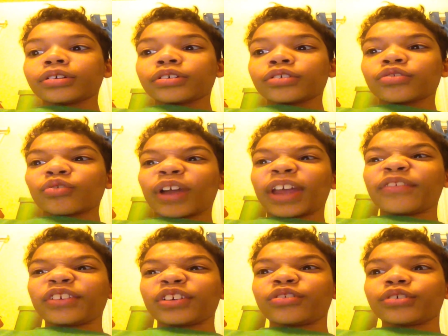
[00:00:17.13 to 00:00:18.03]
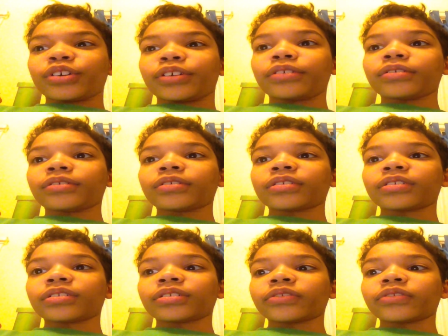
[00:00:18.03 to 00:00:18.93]
It's not even good.
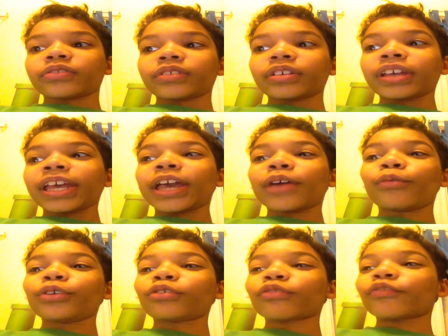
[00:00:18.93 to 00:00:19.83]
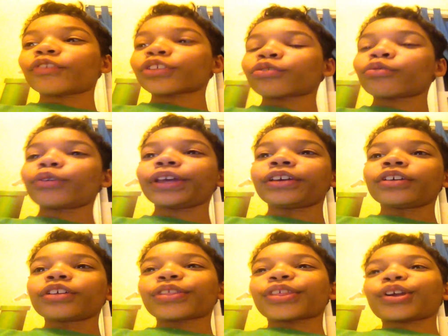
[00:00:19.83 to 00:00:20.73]
And Windows Vista, like,
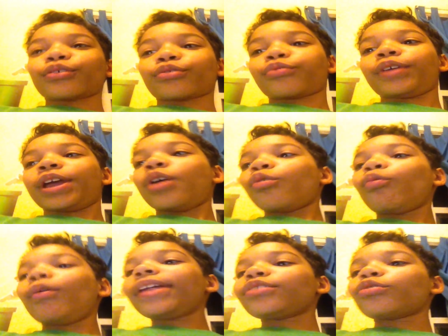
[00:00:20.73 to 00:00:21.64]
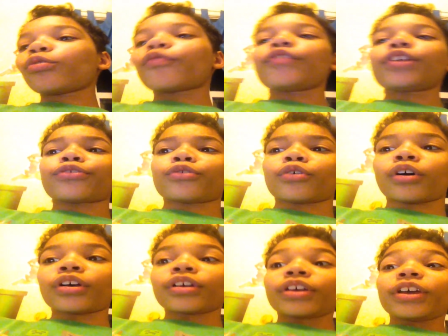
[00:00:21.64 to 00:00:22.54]
seriously, Windows
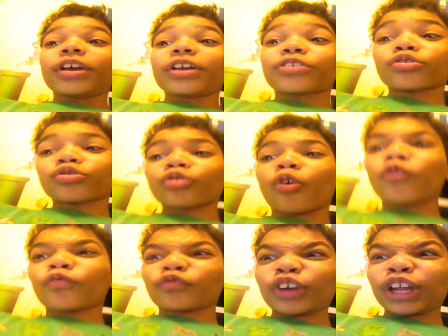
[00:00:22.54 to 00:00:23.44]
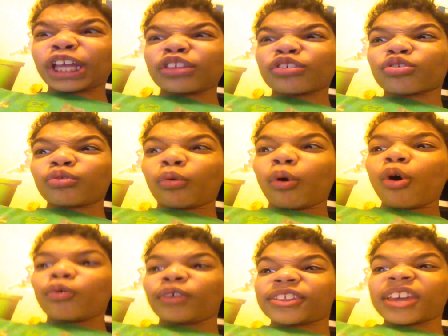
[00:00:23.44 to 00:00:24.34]
Vista, it's so freaking
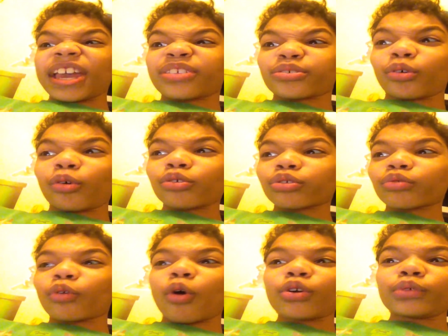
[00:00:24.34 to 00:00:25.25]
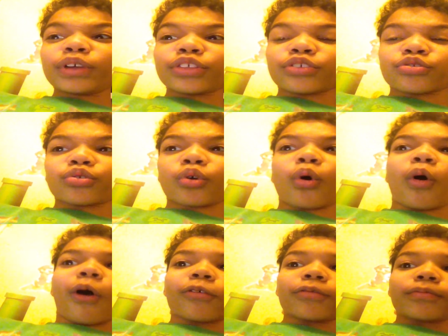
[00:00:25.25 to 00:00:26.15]
slow, it takes so slow to
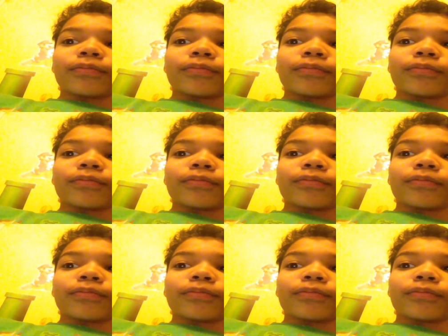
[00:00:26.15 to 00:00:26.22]
install